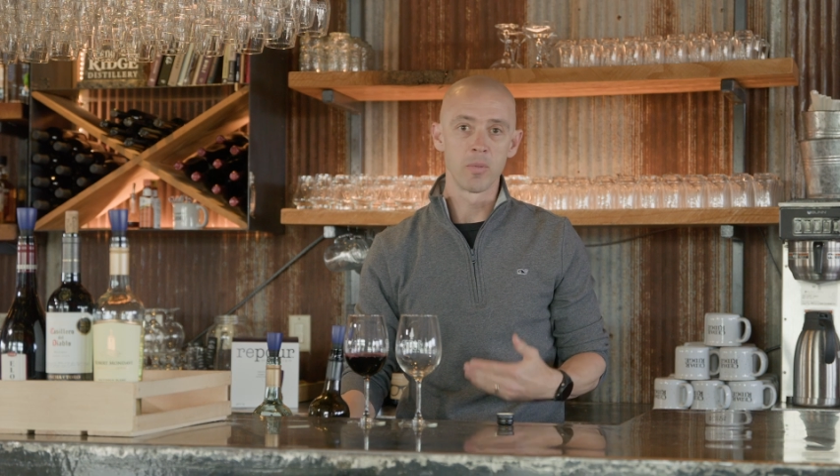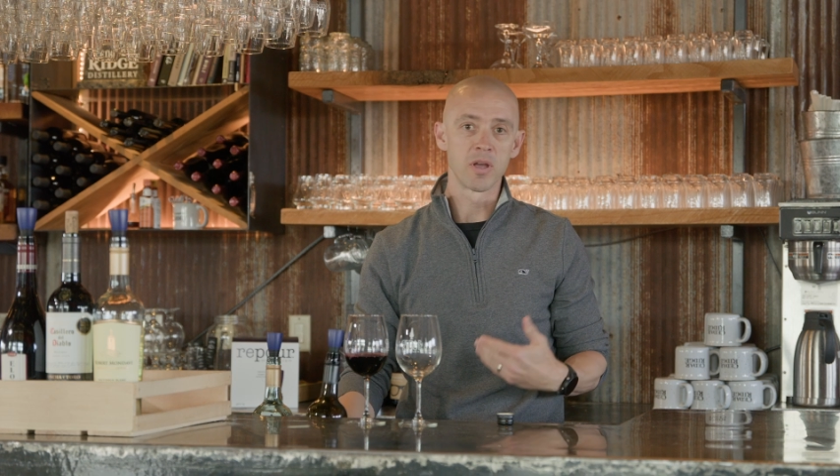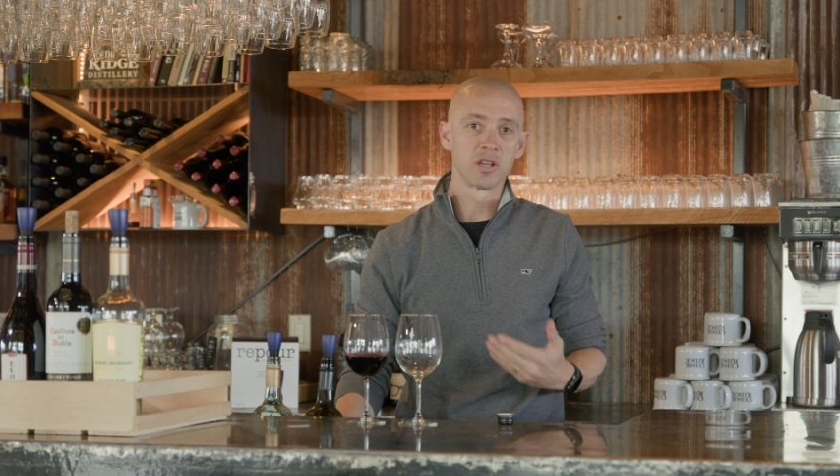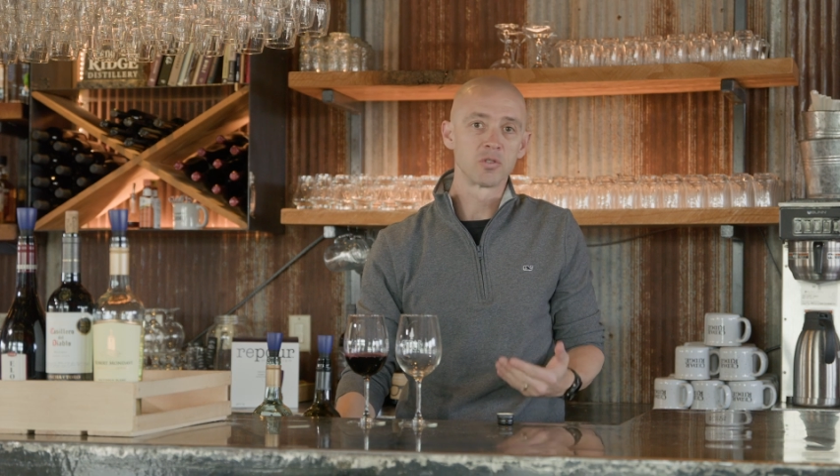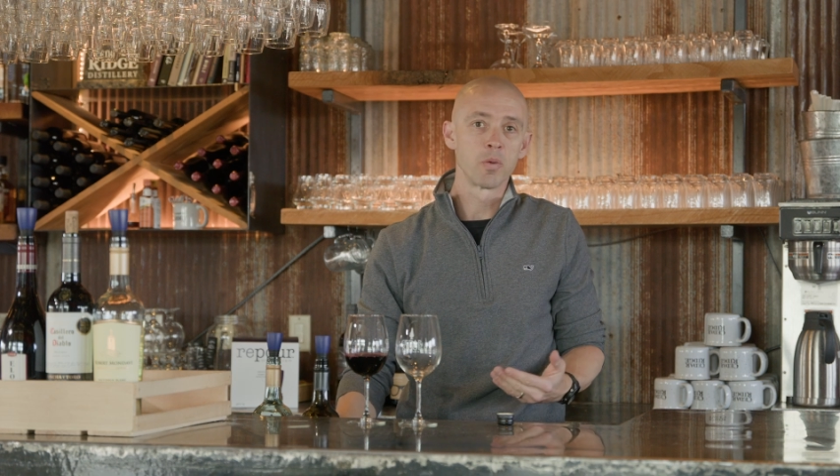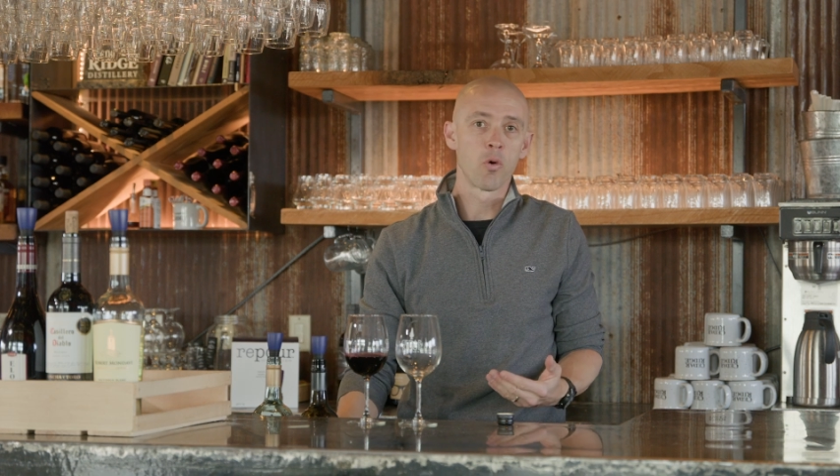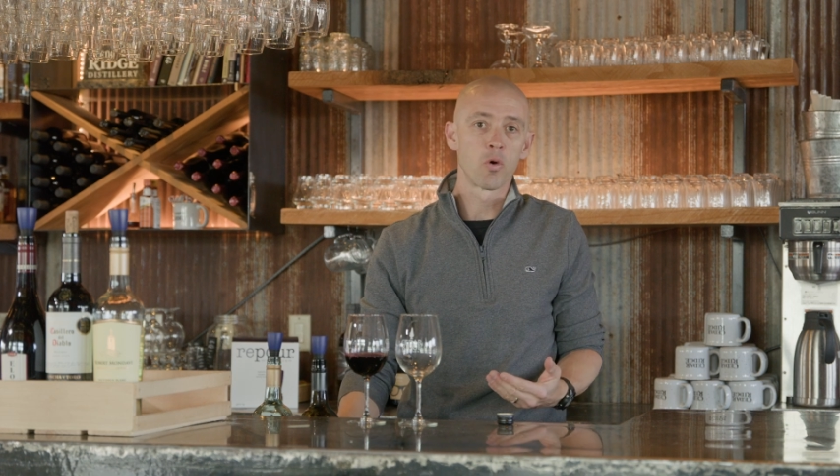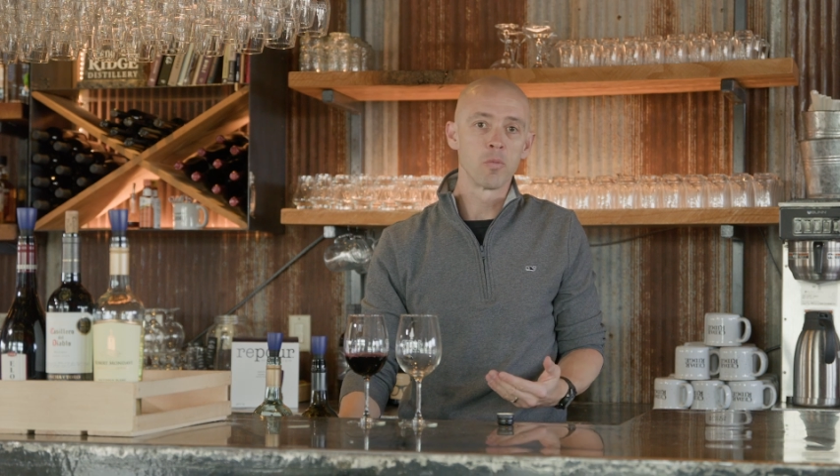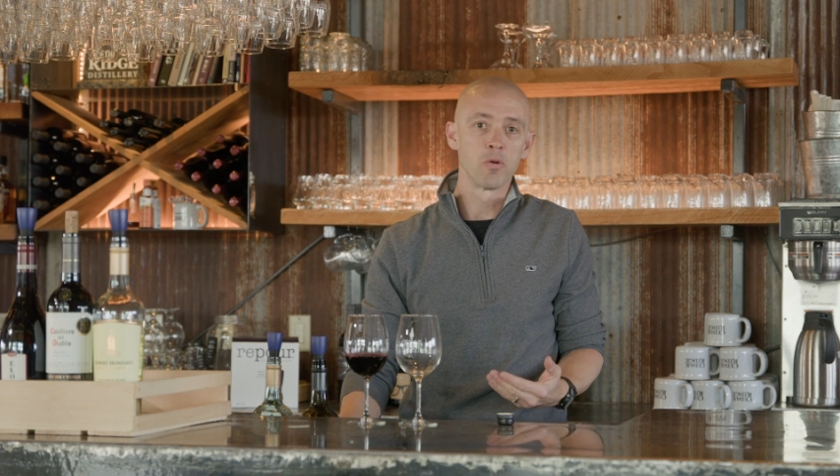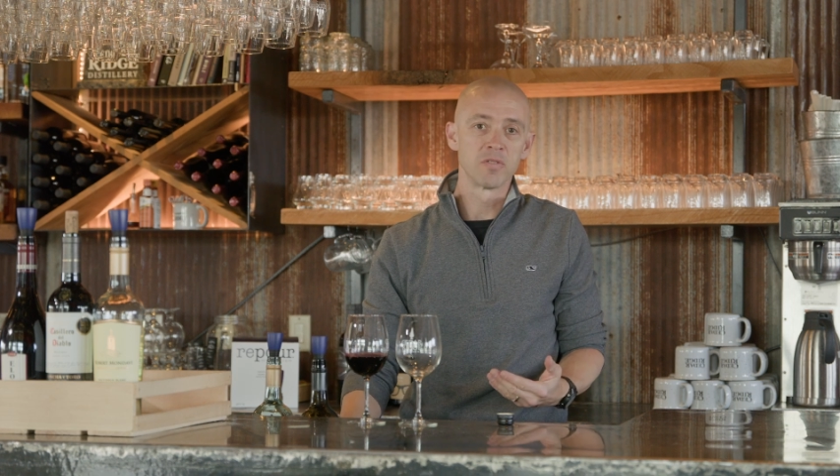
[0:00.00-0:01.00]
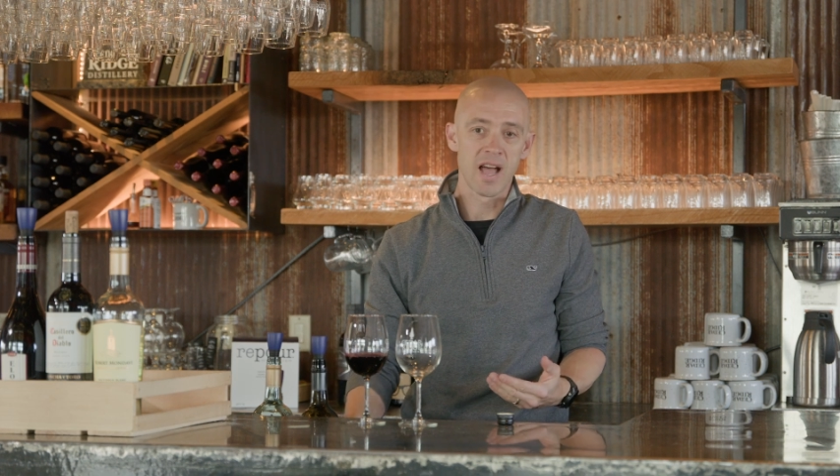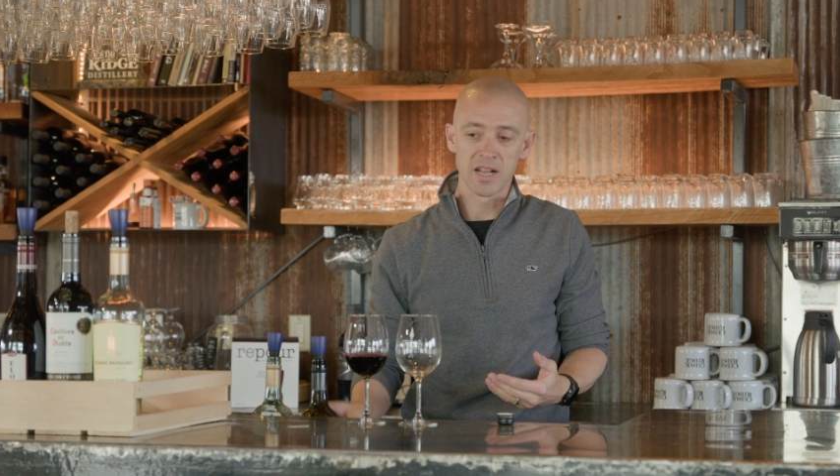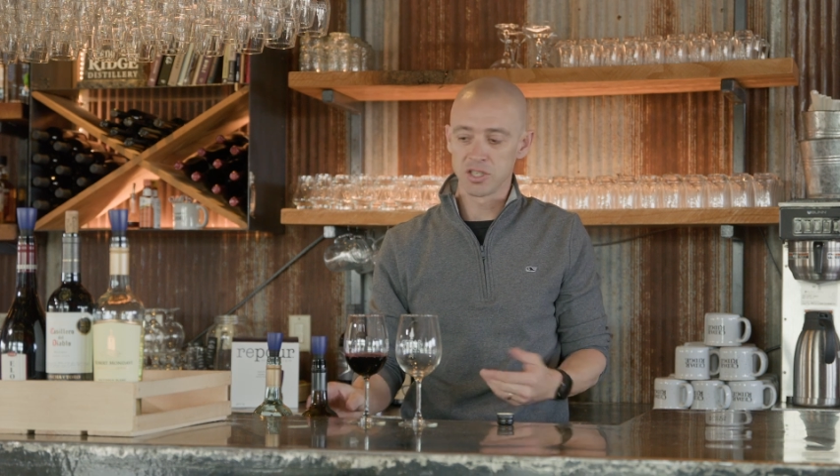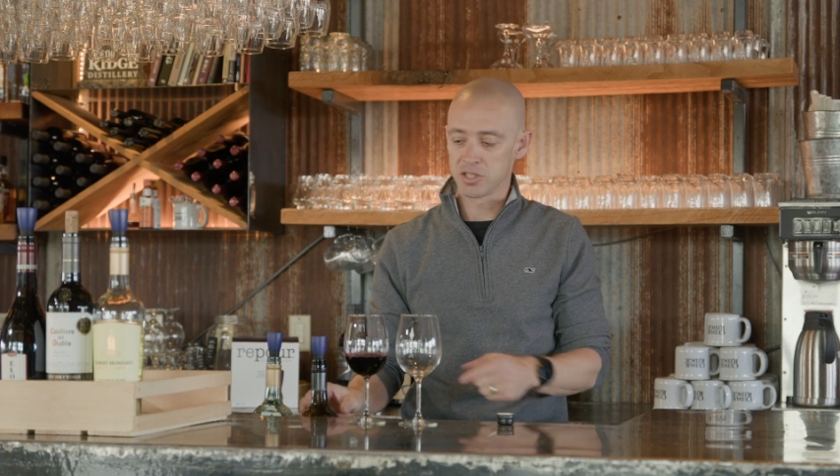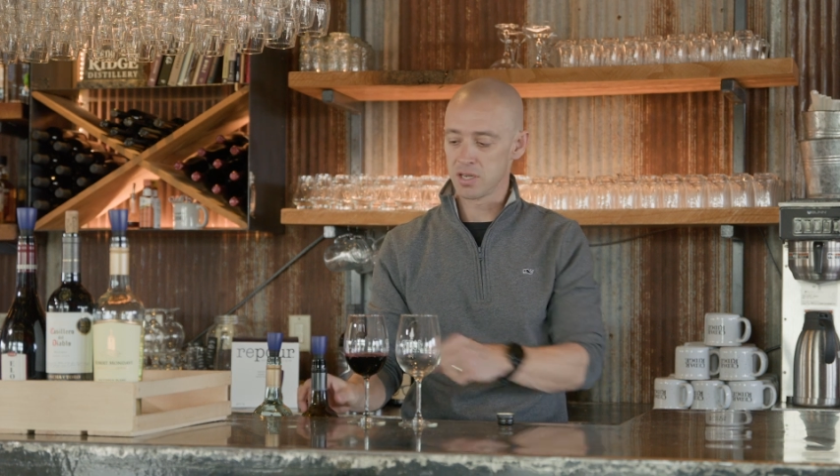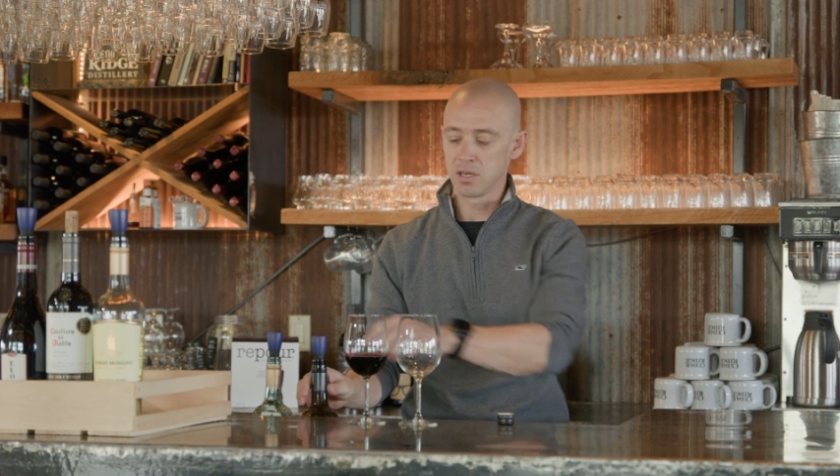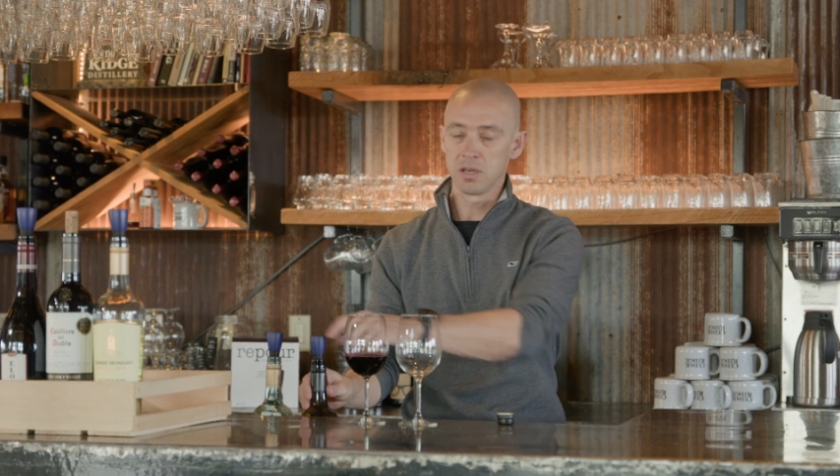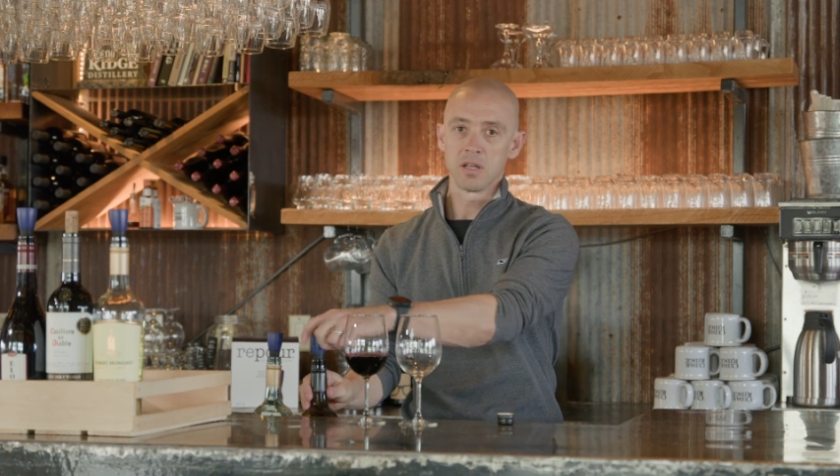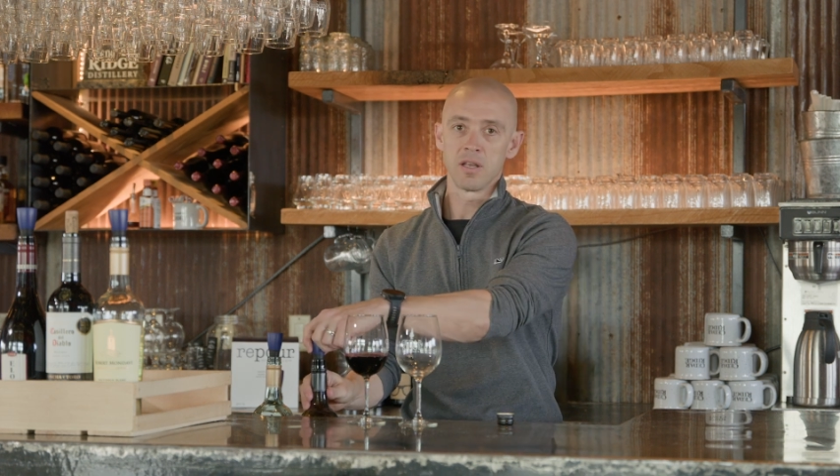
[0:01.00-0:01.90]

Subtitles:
because Repour removes oxygen,